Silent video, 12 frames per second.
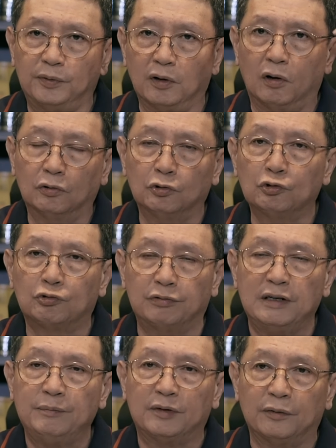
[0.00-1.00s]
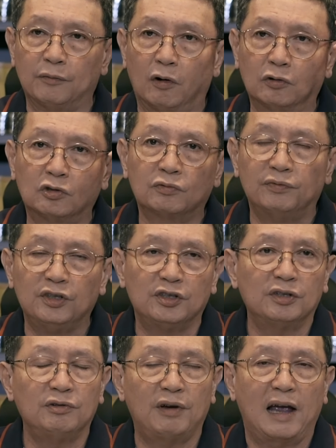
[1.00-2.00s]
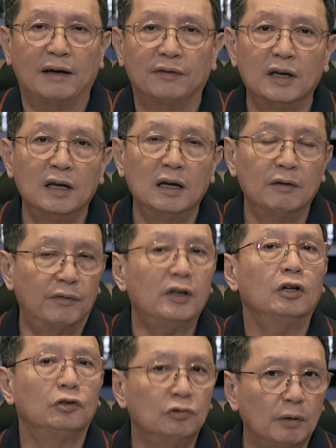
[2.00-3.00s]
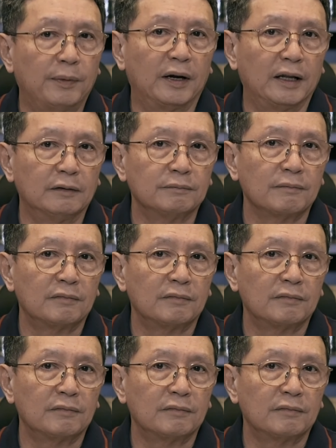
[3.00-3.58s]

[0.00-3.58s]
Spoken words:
with all those dreams and all those vision you have, what you do about it?